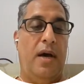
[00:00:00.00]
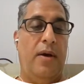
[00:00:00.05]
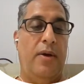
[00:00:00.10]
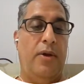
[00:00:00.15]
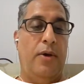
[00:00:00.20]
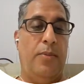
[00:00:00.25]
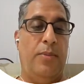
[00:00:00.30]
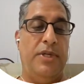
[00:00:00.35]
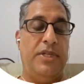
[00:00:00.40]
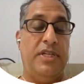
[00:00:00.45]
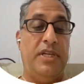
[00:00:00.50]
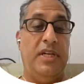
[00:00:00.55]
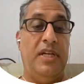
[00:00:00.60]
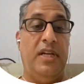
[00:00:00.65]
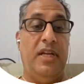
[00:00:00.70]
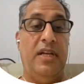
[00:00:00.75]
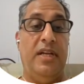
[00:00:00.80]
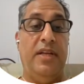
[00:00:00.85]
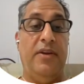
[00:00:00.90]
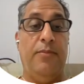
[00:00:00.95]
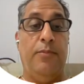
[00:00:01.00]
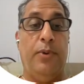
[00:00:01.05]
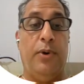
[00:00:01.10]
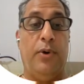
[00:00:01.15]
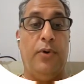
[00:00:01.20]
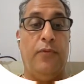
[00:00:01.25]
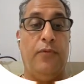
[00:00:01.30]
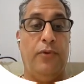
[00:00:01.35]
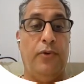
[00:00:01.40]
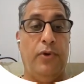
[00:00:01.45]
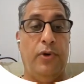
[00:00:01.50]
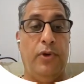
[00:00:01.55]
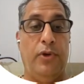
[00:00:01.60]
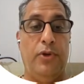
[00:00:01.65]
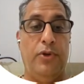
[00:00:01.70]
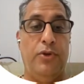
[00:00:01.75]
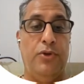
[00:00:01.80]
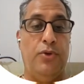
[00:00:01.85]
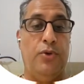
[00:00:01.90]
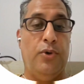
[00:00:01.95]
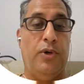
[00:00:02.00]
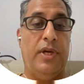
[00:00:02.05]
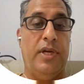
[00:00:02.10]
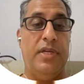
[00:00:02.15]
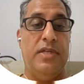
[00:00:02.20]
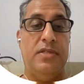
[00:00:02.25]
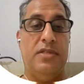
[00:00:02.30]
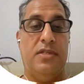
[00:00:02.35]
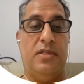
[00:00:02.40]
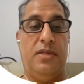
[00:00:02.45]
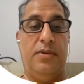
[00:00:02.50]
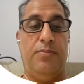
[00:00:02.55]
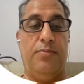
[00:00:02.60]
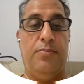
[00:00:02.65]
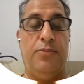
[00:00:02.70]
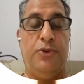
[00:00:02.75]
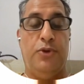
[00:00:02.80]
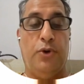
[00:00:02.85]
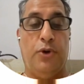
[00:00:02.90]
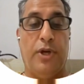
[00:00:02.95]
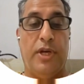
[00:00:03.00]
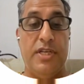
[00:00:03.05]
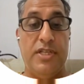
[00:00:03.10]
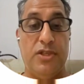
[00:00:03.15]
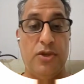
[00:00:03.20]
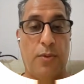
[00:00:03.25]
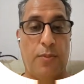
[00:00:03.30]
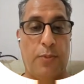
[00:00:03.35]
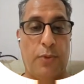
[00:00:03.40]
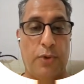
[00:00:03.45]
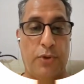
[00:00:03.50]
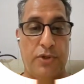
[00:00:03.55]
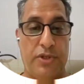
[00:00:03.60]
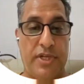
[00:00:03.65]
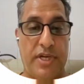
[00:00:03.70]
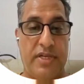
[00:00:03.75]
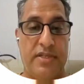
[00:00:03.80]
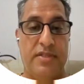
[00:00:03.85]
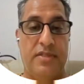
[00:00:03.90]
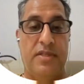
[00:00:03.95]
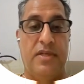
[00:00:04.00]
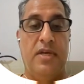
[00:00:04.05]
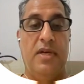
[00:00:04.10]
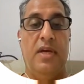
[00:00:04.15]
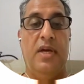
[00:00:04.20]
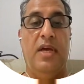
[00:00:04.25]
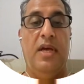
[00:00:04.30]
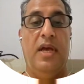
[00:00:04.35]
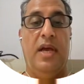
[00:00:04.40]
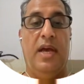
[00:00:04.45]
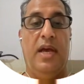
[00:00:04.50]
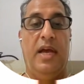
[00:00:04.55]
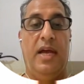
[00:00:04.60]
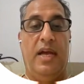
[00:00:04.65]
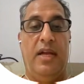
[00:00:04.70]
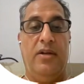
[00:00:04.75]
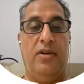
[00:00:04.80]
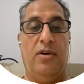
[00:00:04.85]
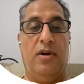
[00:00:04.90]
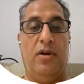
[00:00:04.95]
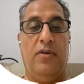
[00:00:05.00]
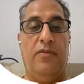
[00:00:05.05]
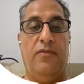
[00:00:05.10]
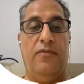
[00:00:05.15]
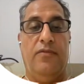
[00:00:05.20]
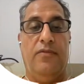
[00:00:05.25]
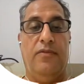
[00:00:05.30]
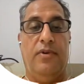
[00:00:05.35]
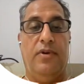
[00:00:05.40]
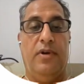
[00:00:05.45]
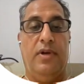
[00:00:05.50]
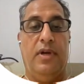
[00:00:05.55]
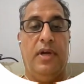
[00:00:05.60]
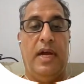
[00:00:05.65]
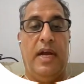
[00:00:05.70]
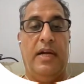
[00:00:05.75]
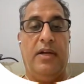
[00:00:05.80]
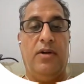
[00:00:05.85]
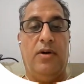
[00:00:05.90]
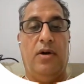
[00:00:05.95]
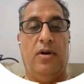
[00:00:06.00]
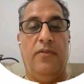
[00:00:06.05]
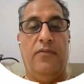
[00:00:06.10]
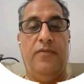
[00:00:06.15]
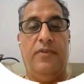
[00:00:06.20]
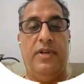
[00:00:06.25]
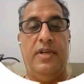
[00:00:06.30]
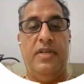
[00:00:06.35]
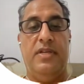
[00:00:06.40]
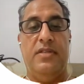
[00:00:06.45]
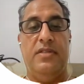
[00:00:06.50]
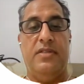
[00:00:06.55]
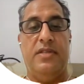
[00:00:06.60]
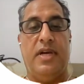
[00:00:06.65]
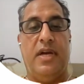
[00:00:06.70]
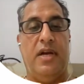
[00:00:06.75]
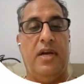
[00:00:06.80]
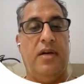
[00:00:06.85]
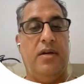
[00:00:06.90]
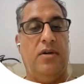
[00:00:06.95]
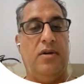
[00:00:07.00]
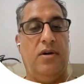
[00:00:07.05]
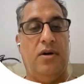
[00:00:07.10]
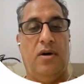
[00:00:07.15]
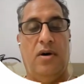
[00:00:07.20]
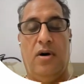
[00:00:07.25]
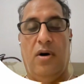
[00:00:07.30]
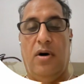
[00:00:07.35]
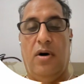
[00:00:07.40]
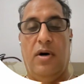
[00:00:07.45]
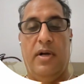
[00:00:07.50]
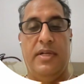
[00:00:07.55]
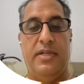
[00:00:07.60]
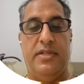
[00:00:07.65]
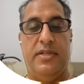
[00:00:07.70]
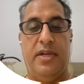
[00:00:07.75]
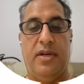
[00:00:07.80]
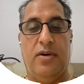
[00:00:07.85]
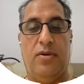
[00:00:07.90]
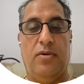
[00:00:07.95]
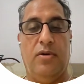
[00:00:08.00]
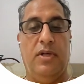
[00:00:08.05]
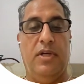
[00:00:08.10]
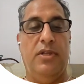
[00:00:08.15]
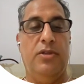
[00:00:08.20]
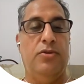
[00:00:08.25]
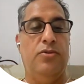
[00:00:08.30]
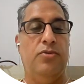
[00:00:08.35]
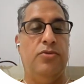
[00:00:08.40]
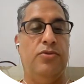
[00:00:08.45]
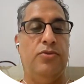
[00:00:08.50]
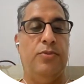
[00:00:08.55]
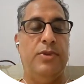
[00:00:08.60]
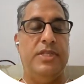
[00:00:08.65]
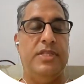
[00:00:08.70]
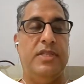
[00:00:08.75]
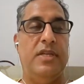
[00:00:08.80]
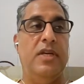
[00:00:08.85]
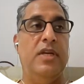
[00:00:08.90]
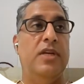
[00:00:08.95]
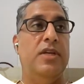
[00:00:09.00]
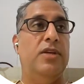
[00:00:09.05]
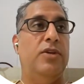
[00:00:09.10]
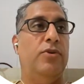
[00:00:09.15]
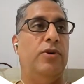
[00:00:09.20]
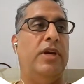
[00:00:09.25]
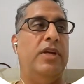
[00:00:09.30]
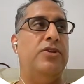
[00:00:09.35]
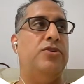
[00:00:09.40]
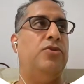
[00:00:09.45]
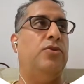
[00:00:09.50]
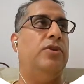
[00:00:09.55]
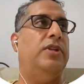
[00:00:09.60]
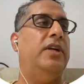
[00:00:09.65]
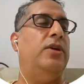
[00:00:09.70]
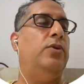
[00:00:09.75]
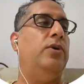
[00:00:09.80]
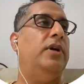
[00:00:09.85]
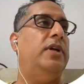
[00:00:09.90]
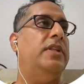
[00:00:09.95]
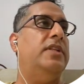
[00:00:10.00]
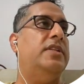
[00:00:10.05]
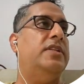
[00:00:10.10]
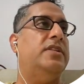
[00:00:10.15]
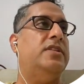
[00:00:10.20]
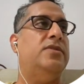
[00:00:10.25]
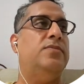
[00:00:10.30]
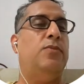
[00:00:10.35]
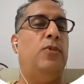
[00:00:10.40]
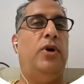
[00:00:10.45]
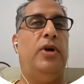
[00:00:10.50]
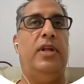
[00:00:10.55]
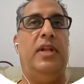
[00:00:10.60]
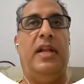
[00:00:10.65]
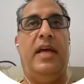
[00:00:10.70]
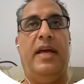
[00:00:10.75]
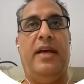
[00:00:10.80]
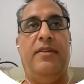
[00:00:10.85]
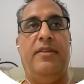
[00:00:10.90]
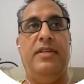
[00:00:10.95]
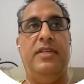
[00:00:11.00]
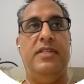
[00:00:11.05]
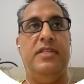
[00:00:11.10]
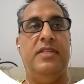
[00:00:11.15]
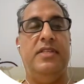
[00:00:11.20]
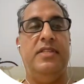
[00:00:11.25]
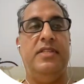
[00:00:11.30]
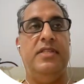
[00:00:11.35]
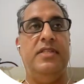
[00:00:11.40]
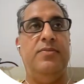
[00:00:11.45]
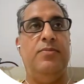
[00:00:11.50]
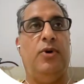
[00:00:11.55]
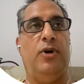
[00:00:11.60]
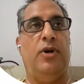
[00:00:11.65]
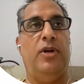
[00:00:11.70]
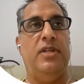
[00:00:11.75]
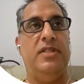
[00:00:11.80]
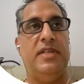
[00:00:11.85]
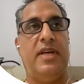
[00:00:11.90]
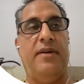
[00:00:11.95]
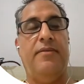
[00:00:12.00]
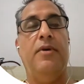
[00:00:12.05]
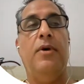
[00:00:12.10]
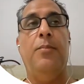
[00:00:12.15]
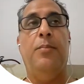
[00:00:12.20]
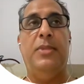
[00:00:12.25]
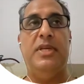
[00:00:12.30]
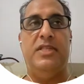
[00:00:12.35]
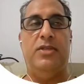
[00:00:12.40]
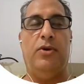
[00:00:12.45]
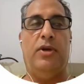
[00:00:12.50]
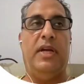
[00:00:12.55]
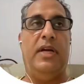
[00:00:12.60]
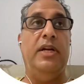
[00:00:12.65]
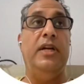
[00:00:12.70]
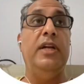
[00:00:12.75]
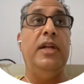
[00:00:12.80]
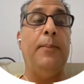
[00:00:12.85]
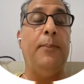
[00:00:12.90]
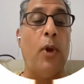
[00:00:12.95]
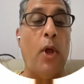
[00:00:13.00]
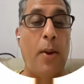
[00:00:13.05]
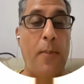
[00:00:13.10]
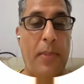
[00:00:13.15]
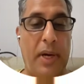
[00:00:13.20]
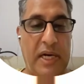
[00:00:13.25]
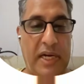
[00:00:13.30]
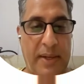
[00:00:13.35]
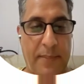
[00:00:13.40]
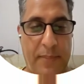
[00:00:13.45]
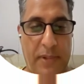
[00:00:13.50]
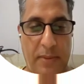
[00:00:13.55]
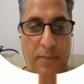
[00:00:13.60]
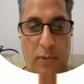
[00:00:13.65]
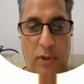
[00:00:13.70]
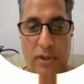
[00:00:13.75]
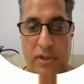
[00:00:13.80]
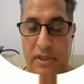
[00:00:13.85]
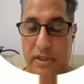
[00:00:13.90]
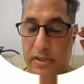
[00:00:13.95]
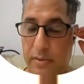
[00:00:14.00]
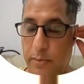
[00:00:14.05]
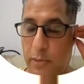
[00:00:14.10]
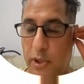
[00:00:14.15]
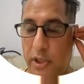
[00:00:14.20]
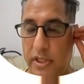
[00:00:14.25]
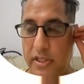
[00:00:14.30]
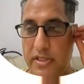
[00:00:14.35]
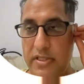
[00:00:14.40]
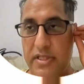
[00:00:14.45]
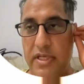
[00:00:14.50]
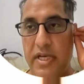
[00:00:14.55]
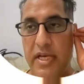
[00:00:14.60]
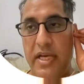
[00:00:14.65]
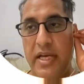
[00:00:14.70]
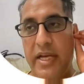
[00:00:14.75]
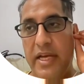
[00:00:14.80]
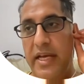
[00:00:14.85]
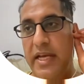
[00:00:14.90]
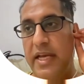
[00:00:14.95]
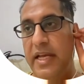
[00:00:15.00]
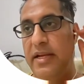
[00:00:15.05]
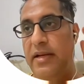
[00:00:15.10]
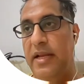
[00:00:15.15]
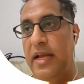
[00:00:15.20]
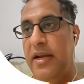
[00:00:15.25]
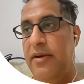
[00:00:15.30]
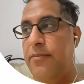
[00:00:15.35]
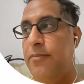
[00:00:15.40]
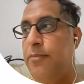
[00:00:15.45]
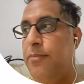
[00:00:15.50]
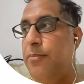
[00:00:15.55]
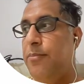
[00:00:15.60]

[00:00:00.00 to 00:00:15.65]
your machine learning portfolio, showcase your projects and at conference or stakeholders, to means you can show that okay, this is model I have, these models I have, means you can deploy multiple models and